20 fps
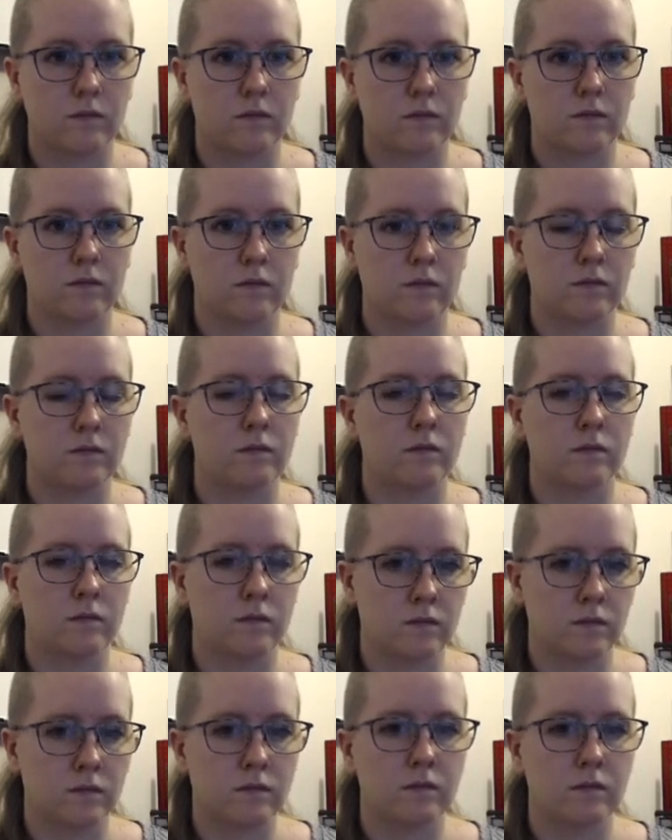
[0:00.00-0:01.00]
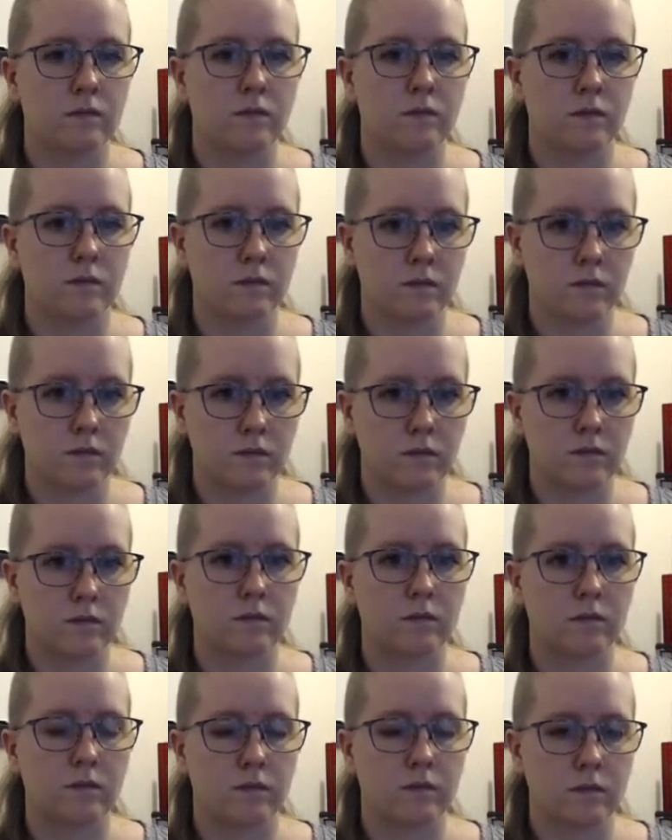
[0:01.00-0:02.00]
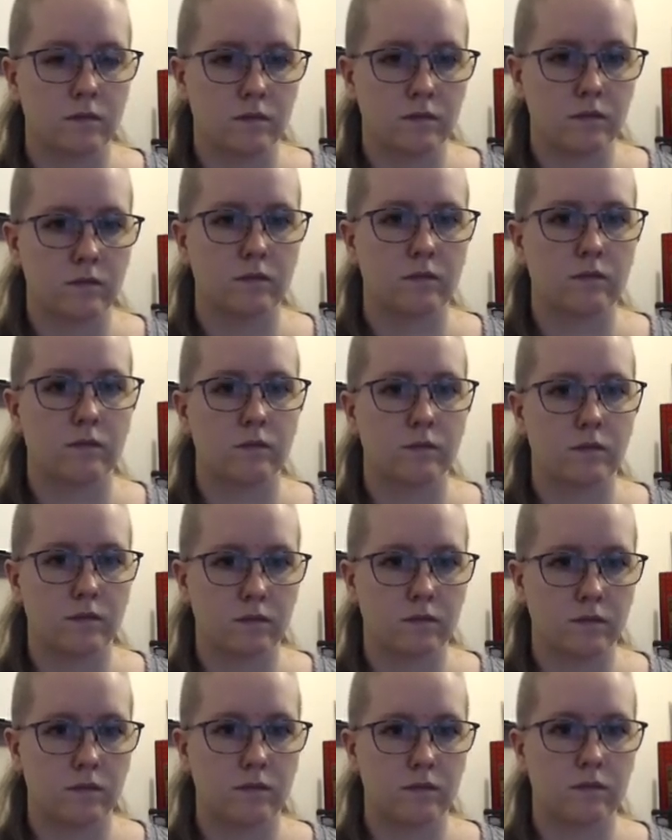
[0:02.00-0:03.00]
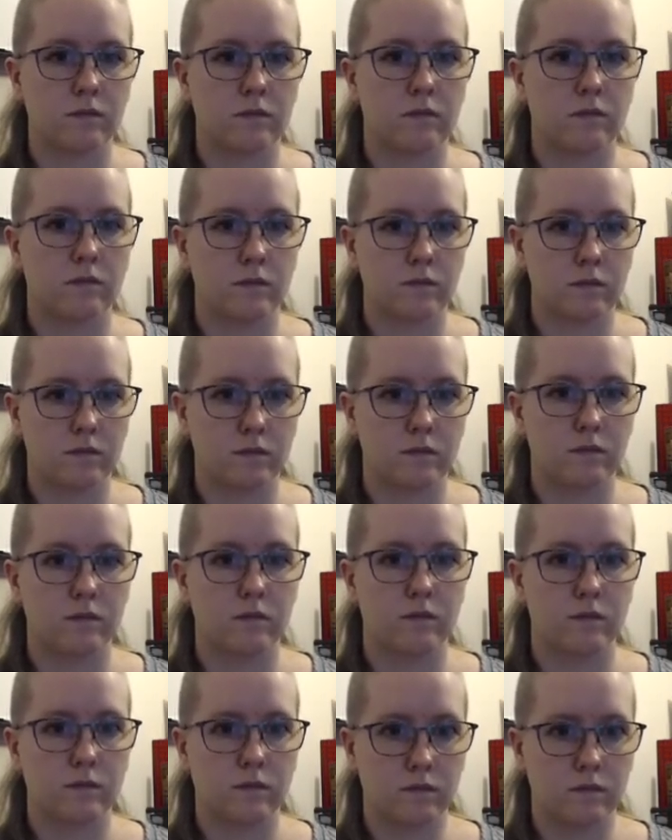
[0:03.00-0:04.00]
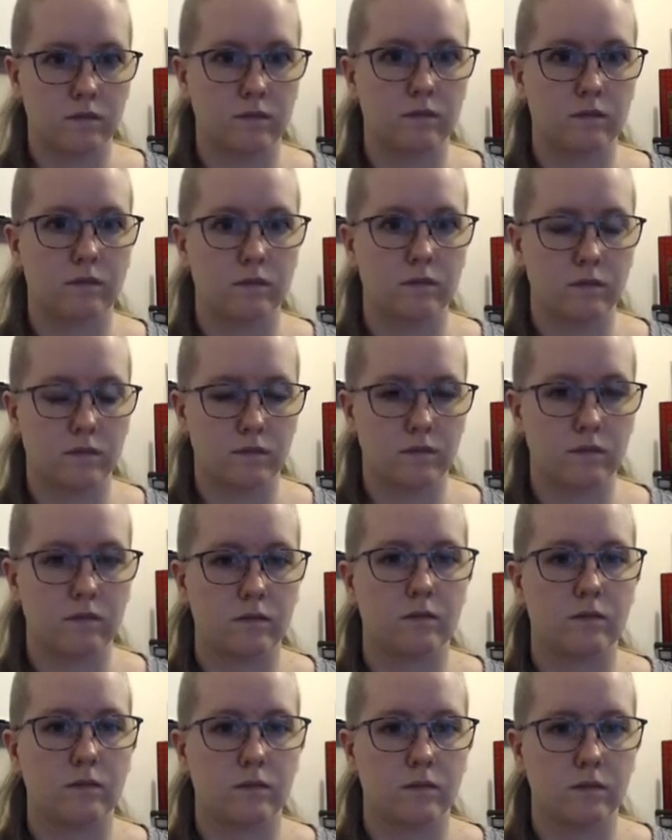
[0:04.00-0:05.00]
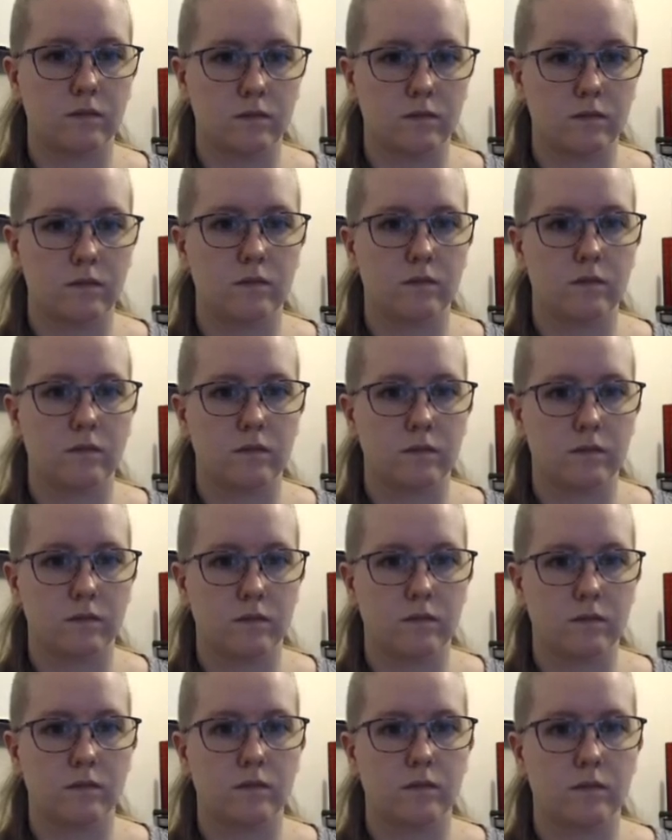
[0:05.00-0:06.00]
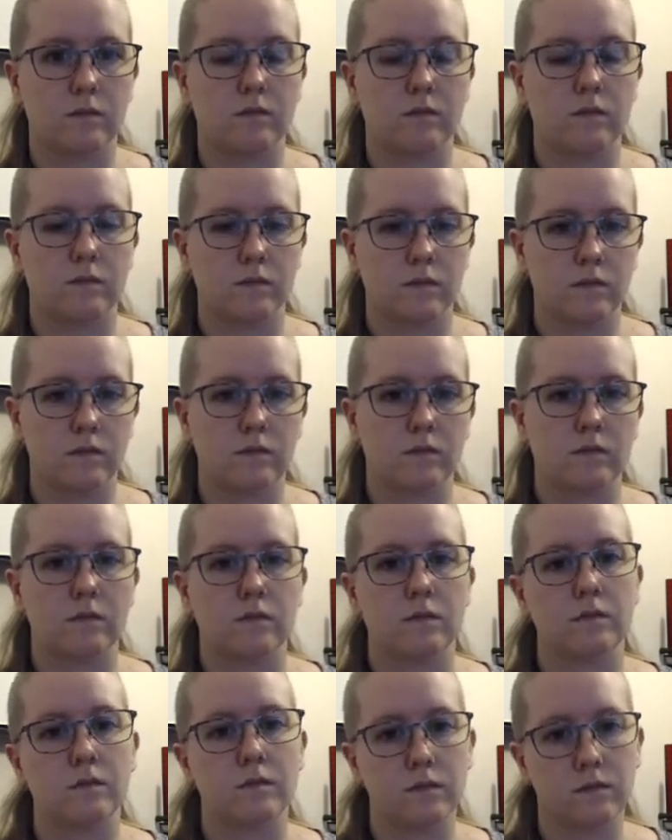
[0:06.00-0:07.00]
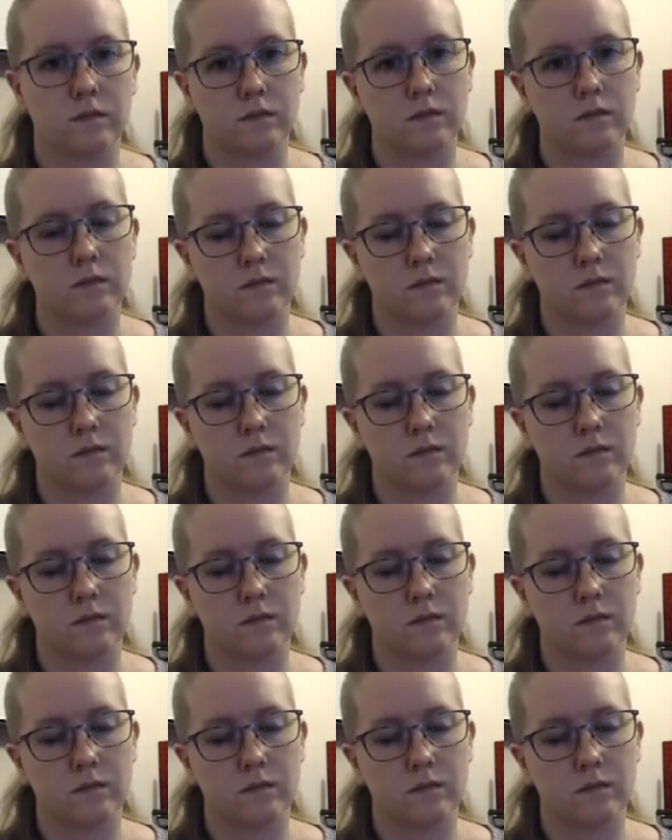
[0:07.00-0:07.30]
(silent)